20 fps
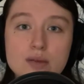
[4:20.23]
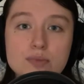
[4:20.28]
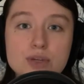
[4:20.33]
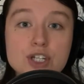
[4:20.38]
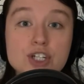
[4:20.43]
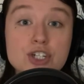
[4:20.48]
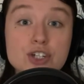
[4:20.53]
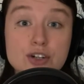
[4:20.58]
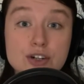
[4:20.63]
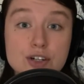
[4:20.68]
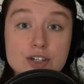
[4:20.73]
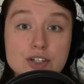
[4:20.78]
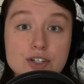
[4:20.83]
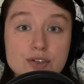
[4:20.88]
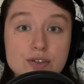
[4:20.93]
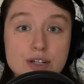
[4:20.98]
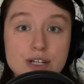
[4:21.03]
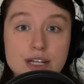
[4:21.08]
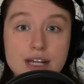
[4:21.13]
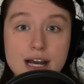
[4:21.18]
Be sure to
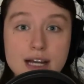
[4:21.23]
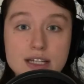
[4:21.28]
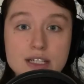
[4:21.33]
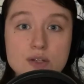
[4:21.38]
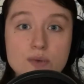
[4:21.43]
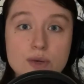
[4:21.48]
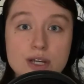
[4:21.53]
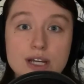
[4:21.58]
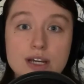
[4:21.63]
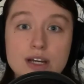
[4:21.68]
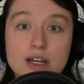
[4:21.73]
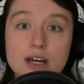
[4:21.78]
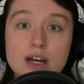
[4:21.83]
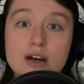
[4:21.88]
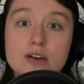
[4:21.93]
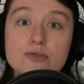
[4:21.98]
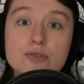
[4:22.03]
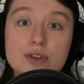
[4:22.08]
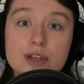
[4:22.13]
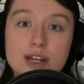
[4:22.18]
tune in next week
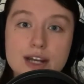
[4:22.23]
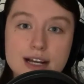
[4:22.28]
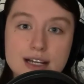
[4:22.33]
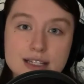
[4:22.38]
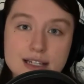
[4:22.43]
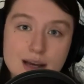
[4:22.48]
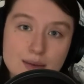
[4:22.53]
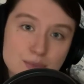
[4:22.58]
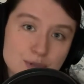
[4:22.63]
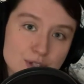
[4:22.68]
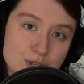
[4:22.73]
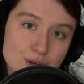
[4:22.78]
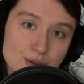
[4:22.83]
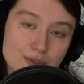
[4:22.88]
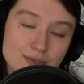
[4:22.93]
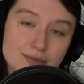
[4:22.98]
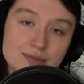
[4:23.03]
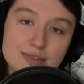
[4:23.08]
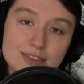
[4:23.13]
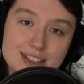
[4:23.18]
for the next
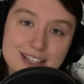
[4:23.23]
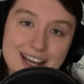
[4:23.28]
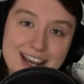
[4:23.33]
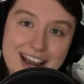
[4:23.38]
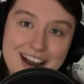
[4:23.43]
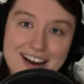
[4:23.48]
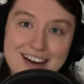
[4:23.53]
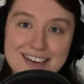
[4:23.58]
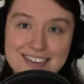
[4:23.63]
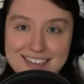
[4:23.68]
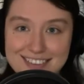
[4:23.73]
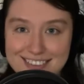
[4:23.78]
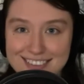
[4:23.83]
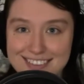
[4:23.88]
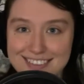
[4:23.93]
episode. Take care.